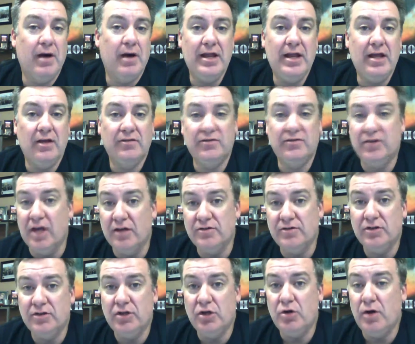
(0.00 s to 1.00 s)
everybody else
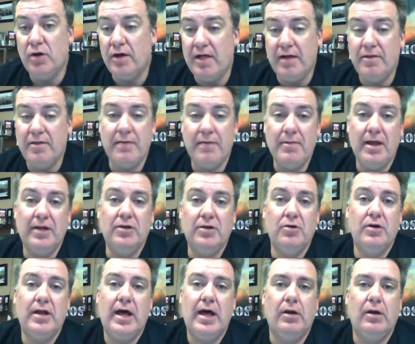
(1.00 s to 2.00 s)
doesn't do. They, they may
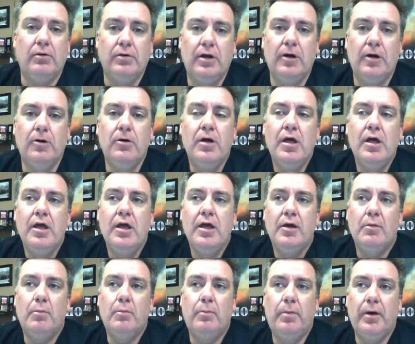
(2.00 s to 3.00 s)
do it, I don't know.
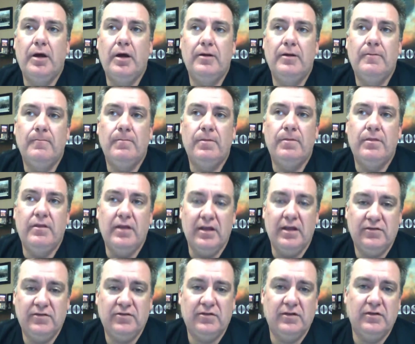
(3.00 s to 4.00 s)
But
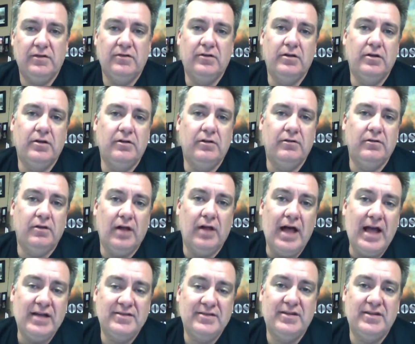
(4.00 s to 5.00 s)
this is the, the
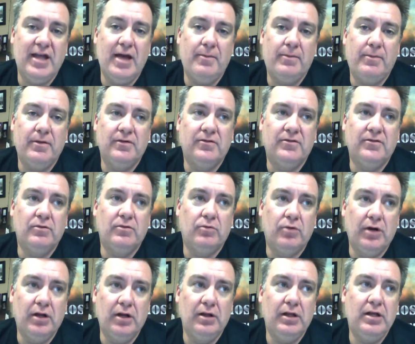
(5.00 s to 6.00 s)
last step is
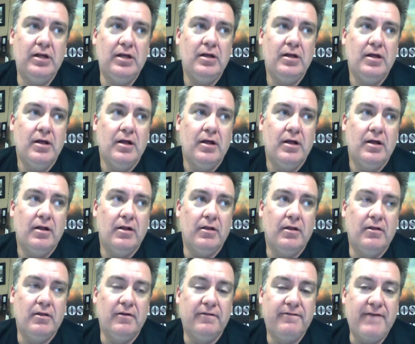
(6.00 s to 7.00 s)
really
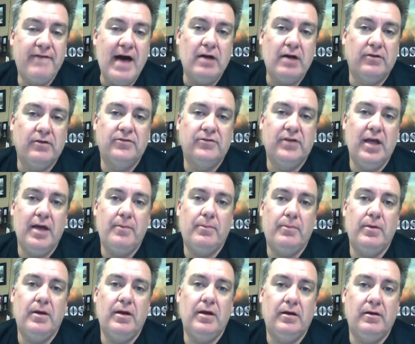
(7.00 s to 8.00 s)
the final
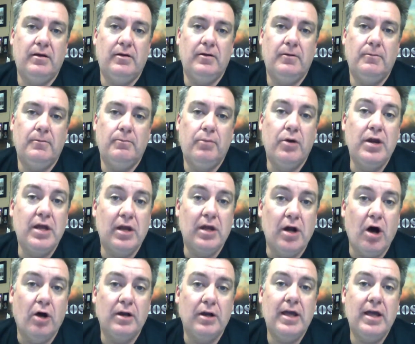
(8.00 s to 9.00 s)
step in putting
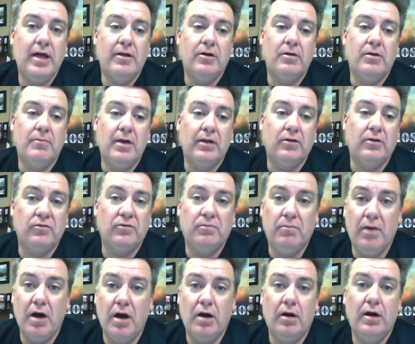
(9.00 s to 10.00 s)
it all together to make those
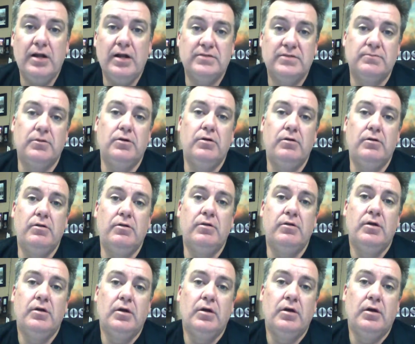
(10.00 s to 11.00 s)
buttery
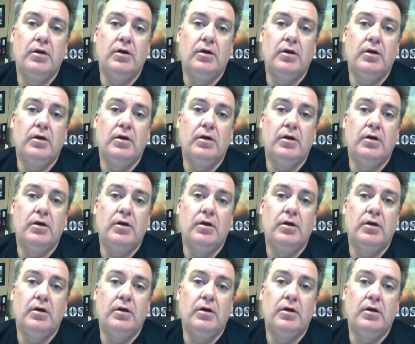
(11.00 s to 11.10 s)
smooth,